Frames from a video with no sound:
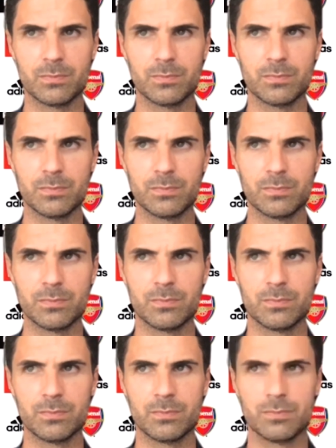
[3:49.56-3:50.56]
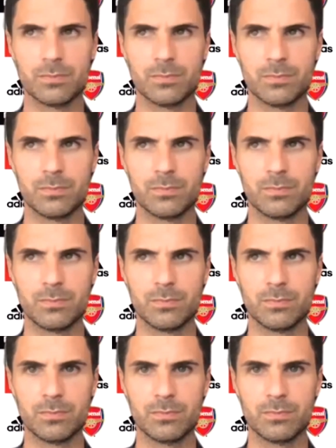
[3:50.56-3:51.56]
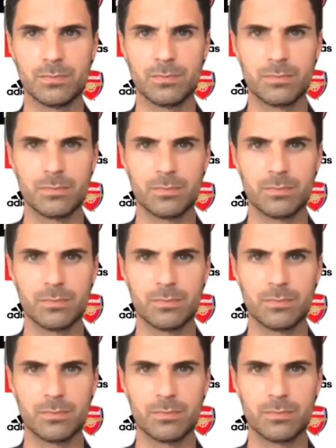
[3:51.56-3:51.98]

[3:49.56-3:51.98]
(no one is talking)